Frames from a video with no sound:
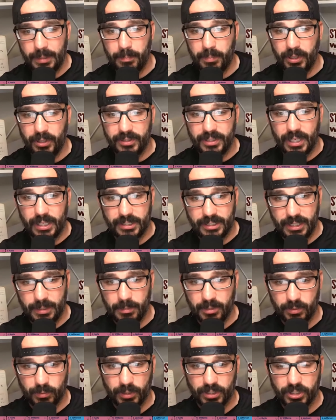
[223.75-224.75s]
built that team
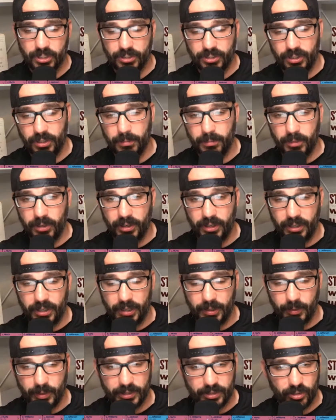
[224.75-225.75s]
with Richardson and Murray,
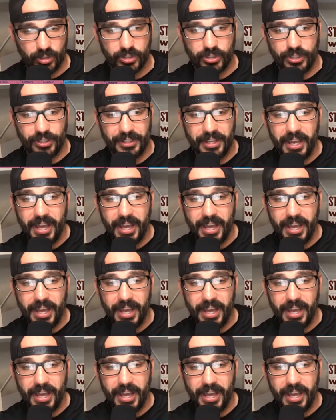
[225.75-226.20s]
it was just